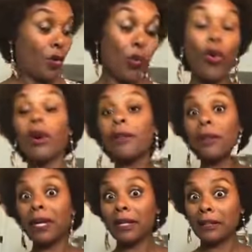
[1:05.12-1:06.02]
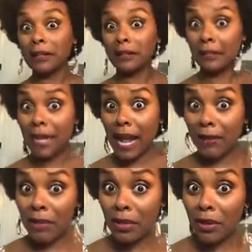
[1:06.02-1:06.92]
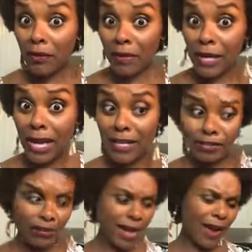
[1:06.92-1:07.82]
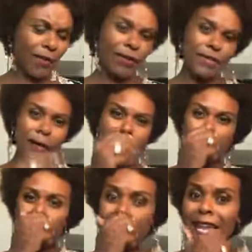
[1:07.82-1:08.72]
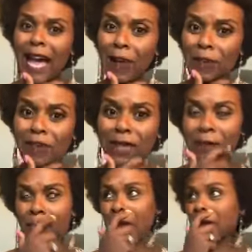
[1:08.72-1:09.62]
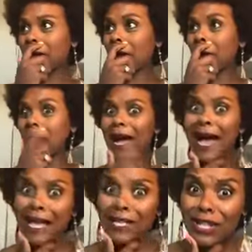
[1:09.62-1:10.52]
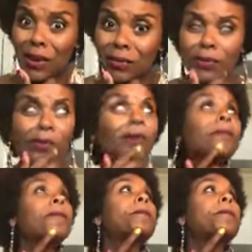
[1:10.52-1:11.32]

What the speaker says: watermelon that I'd have been cooking for the last 3 hours. Honey, how we feel about it, y'all? How is y'all doing?